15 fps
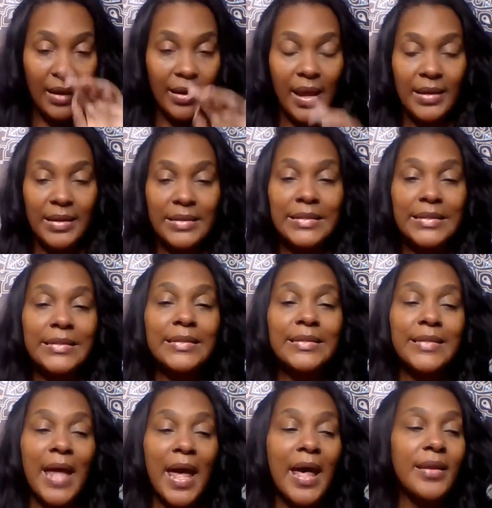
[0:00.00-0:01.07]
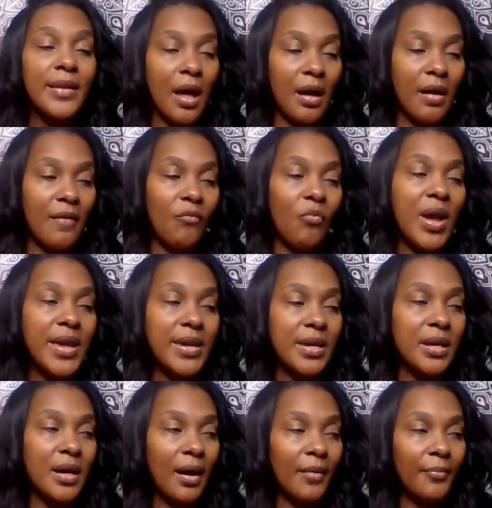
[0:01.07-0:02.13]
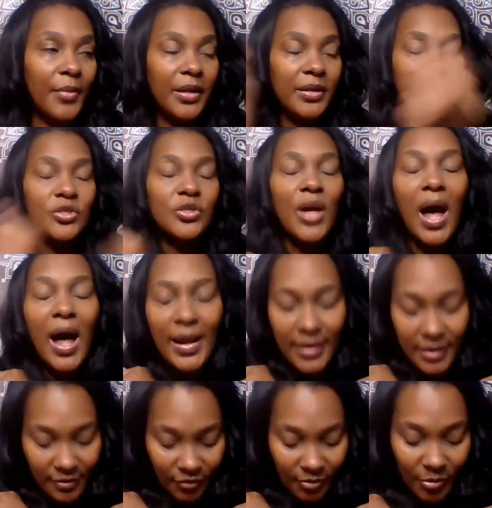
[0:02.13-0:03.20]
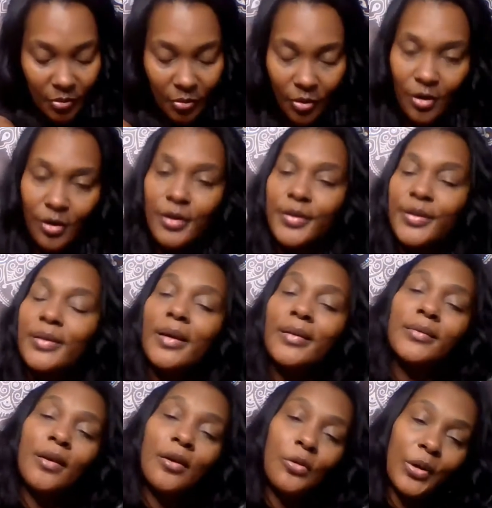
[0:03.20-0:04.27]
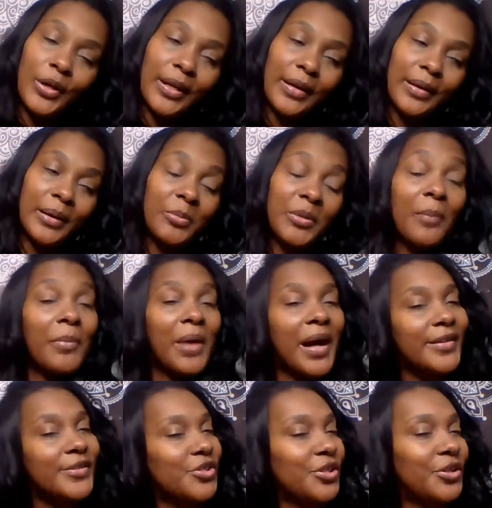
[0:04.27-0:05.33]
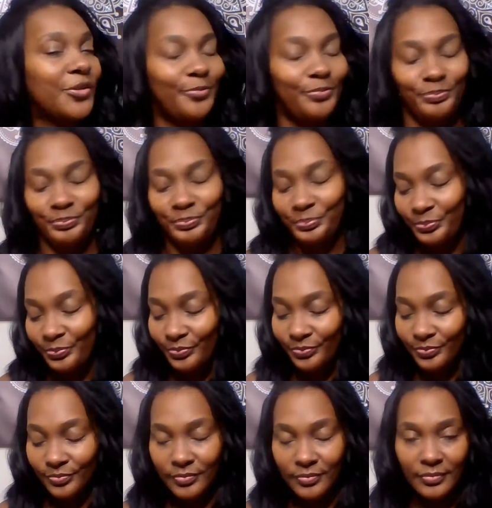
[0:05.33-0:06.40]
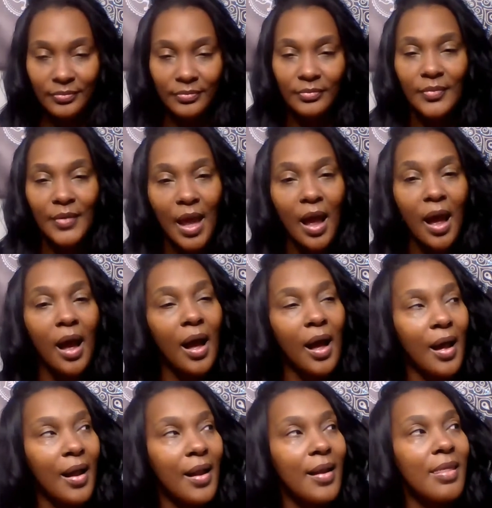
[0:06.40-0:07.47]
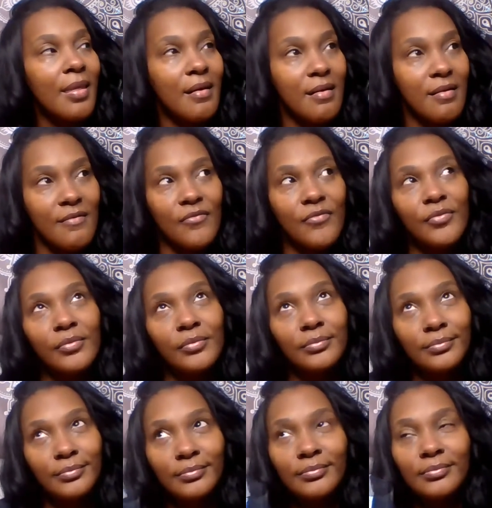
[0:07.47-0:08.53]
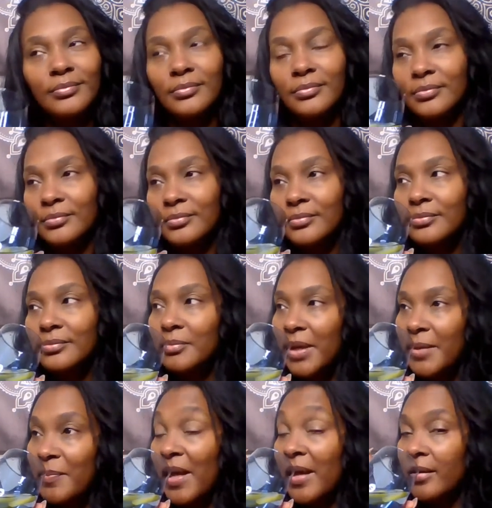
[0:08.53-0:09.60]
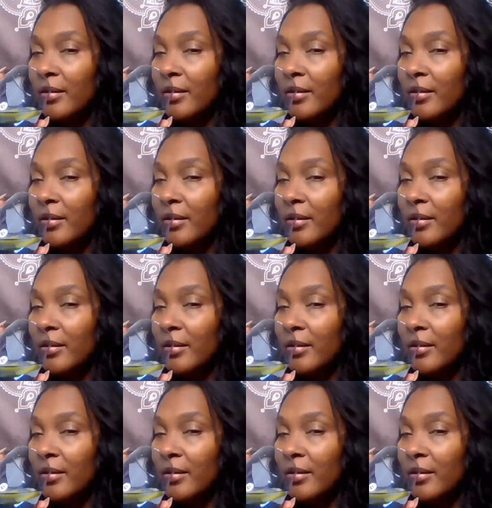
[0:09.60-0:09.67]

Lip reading: And instead of waking up and it's hiding from the world and I don't want to get up. Now, mind you, I love my bed.